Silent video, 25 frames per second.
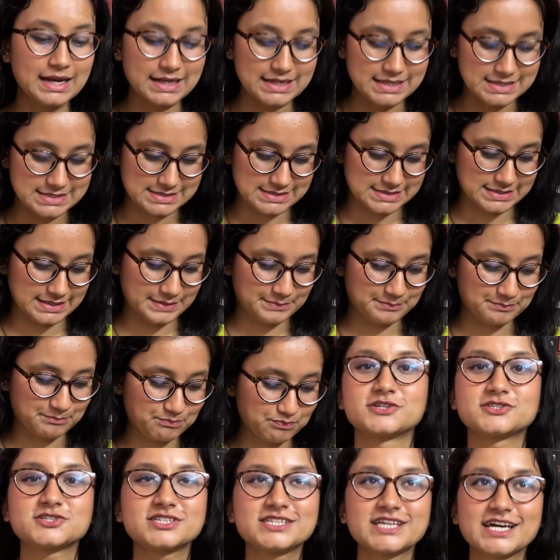Let's see.
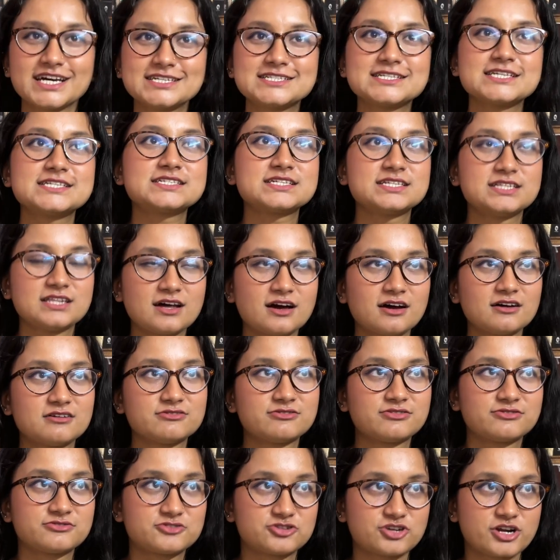So there's this love
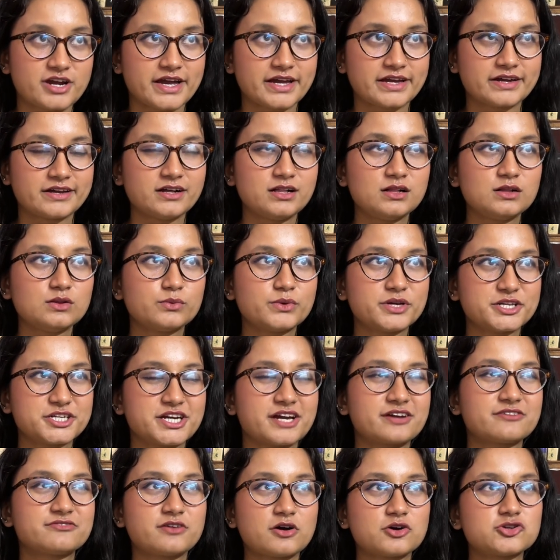triangle which
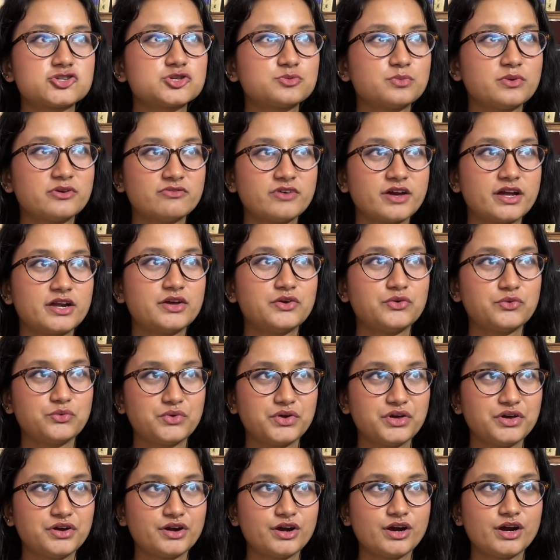I found to be very
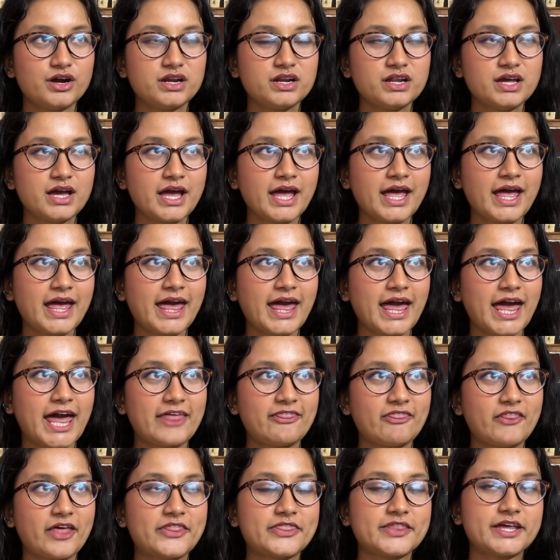weird,
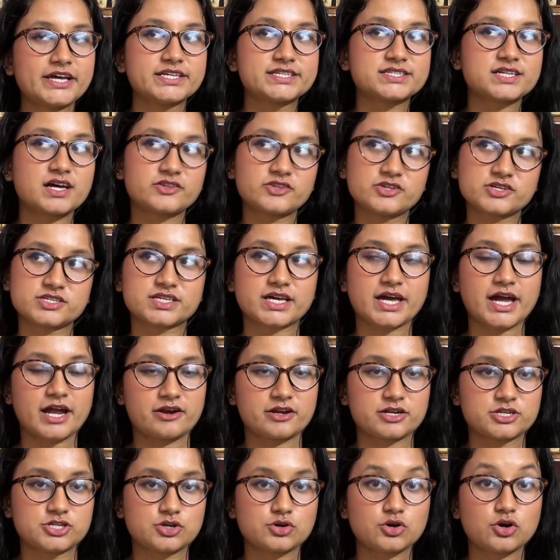and then there's other
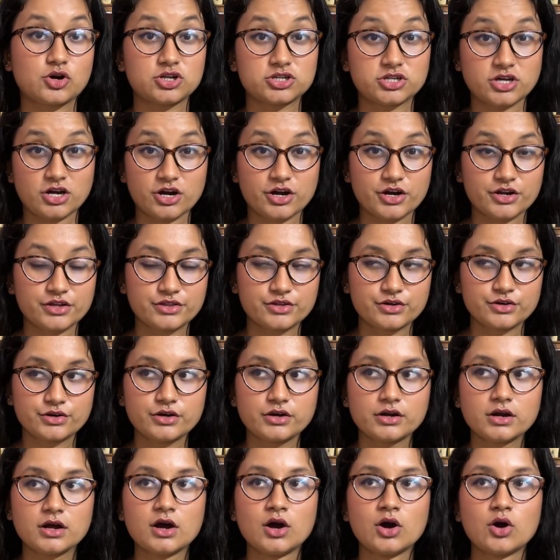character called
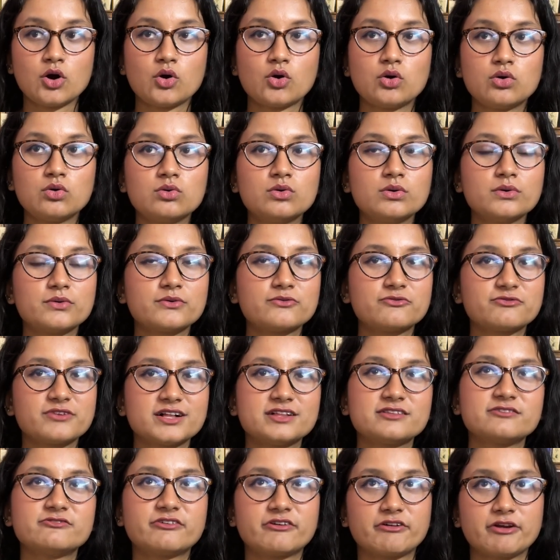Arthur who
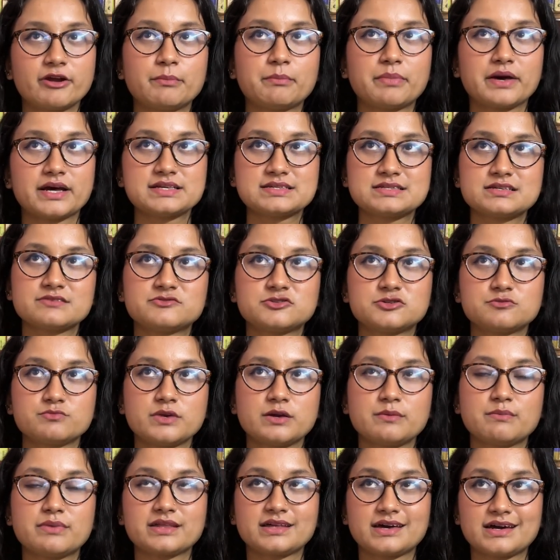felt very passive to
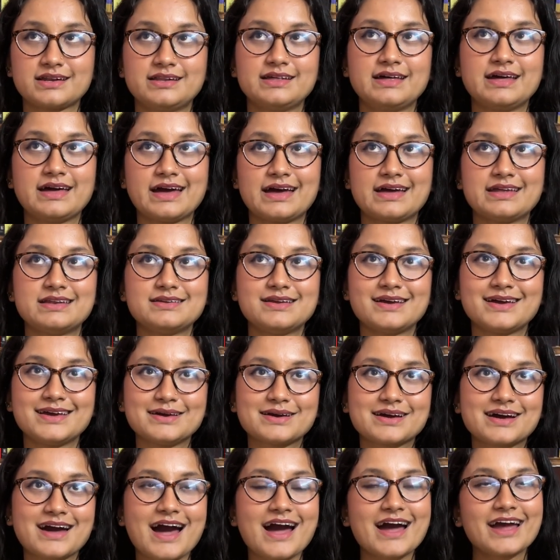me, but at the end he
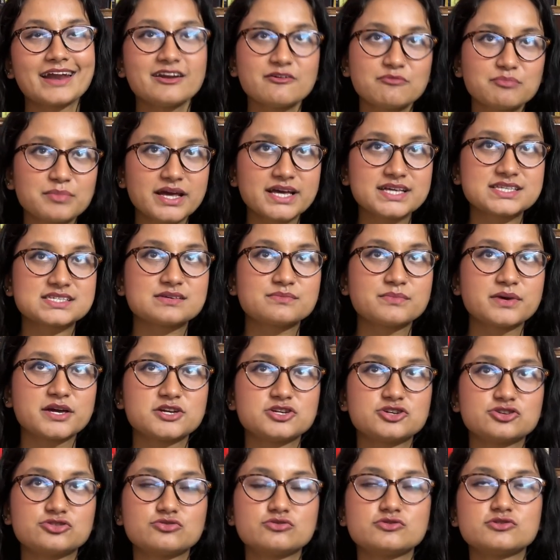kind of plays a
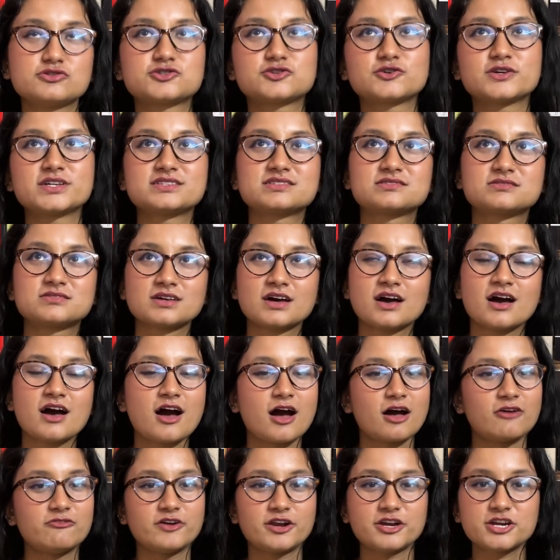major role. So it's
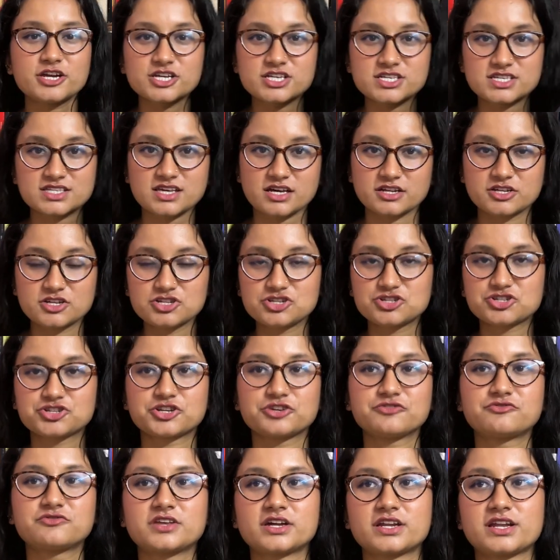a very sudden
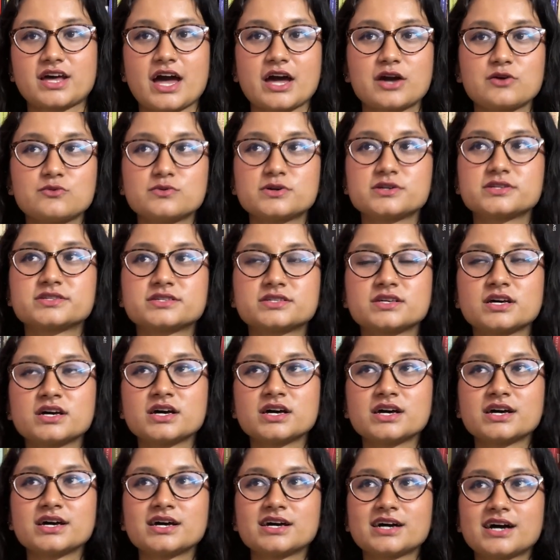shift that
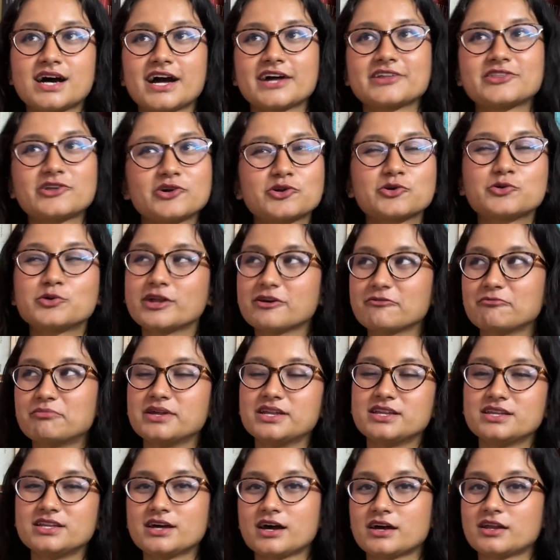I thought could have
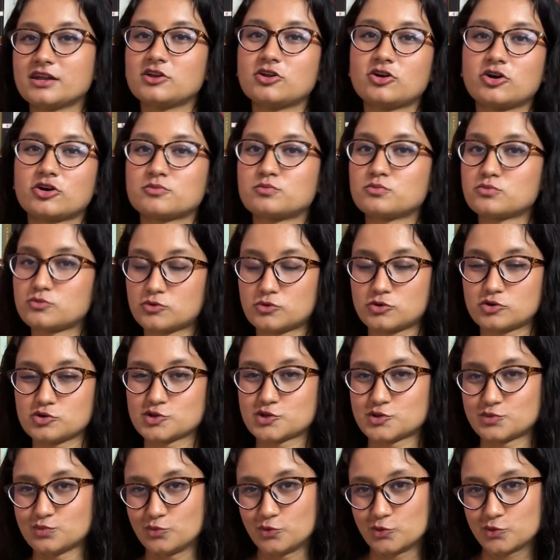been done a lot more
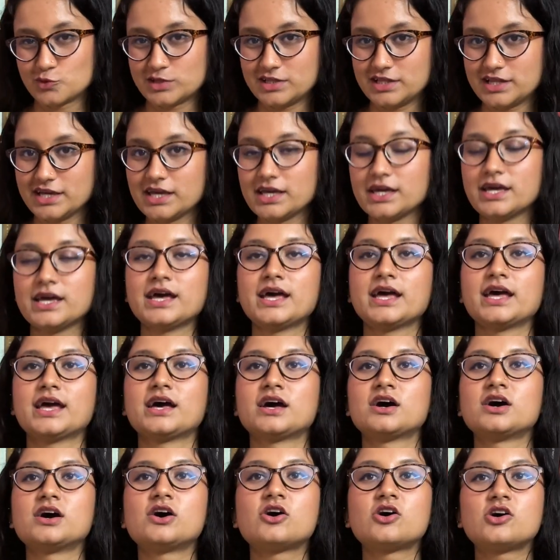smoothly.
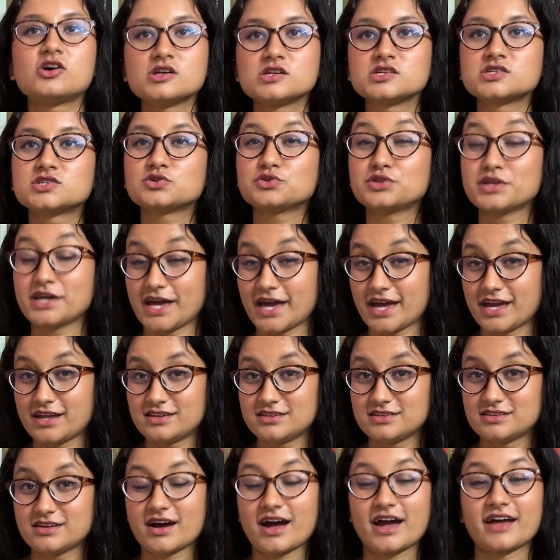Also the
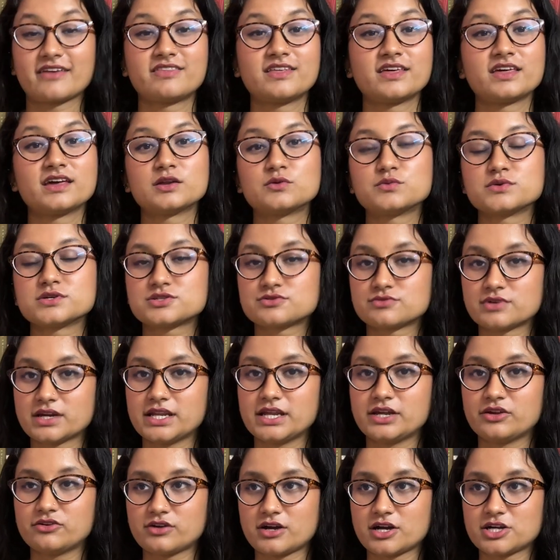end, I think it was
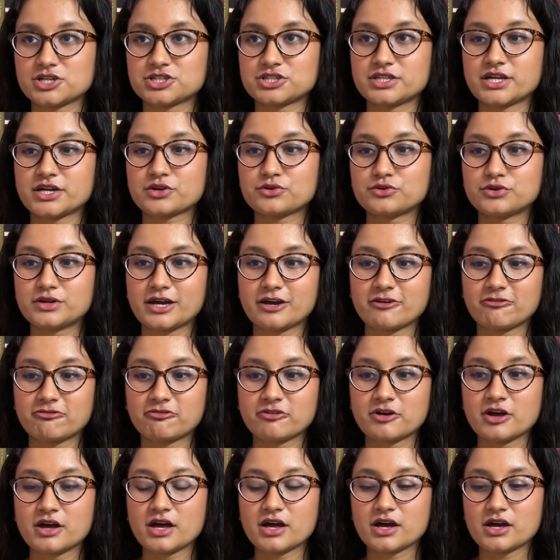really rushed. The
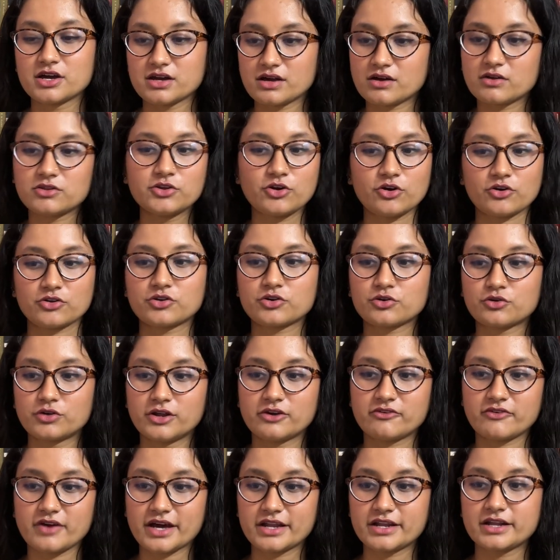author could
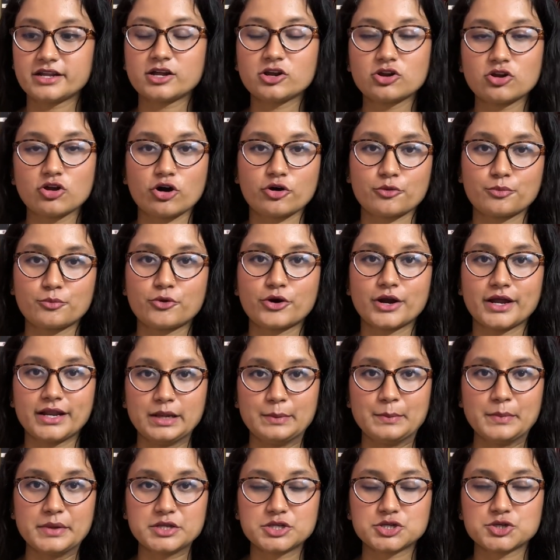have added a lot more
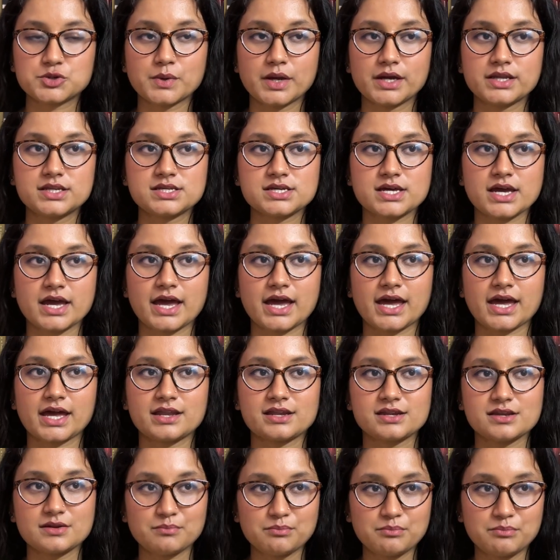element to it,
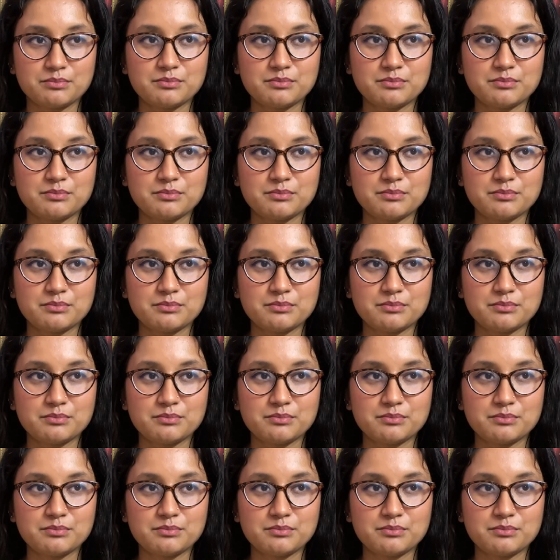and